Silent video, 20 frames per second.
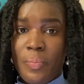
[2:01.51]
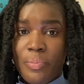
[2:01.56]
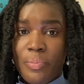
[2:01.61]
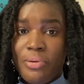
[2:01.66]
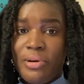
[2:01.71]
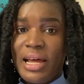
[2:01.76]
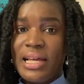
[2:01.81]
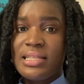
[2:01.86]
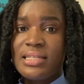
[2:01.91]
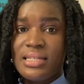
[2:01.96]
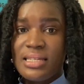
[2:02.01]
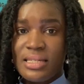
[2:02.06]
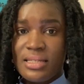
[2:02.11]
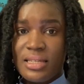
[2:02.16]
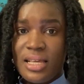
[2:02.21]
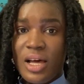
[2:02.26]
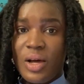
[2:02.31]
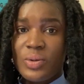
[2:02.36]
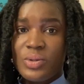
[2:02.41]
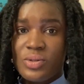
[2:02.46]

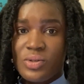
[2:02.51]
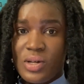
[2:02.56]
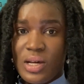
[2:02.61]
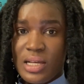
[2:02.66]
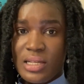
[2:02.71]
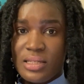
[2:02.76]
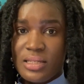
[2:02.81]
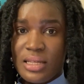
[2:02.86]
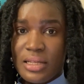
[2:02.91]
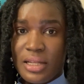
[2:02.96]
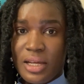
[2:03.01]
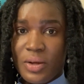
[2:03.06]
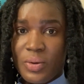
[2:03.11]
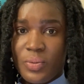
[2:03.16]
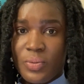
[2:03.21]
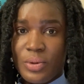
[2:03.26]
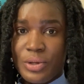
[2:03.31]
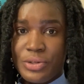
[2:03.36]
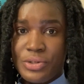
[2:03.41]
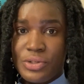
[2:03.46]
Practice how to answer
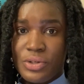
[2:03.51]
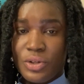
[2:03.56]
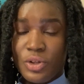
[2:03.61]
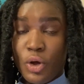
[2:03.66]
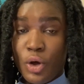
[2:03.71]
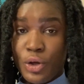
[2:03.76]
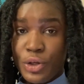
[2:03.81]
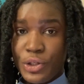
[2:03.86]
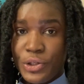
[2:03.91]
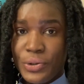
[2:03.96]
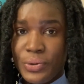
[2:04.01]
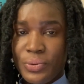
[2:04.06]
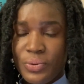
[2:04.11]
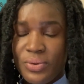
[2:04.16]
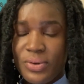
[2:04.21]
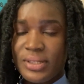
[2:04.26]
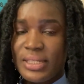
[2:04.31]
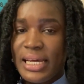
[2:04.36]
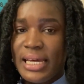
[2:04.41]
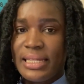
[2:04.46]
that question on your own,